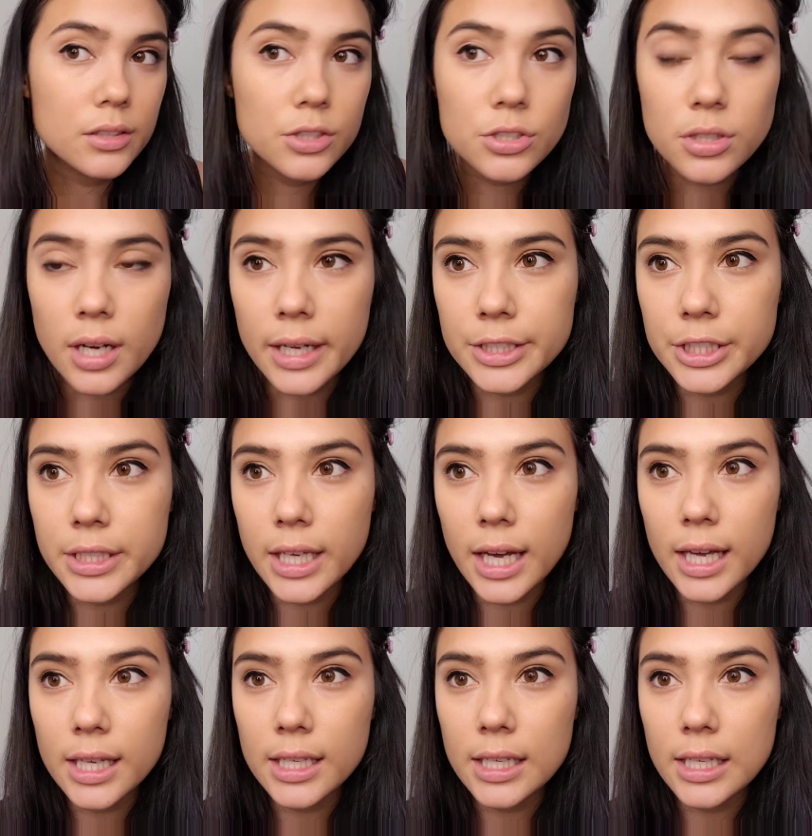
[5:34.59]
tried to
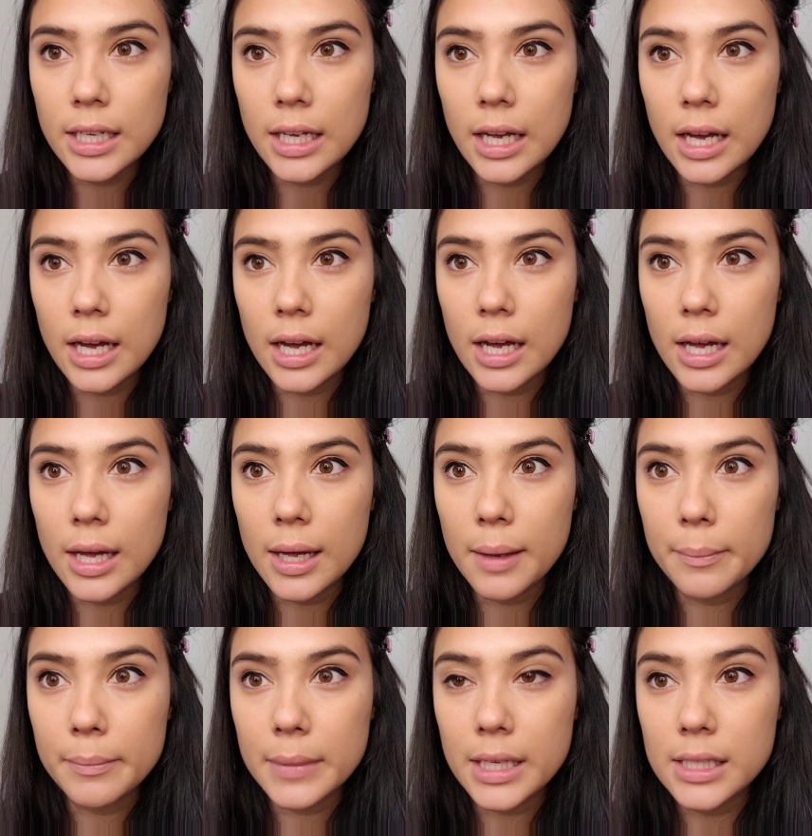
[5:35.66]
get
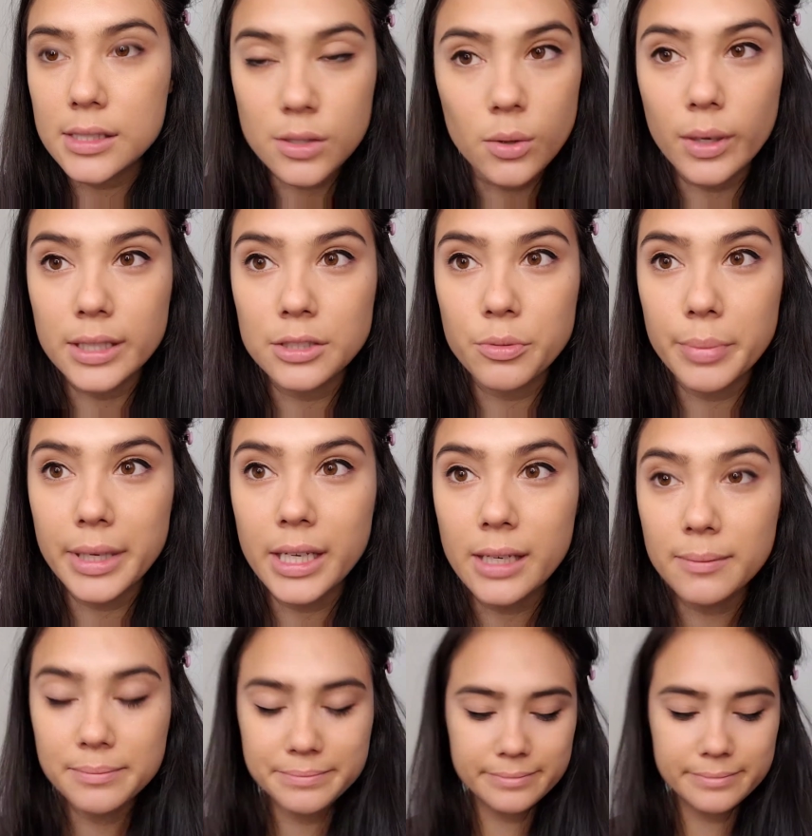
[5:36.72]
is going to be.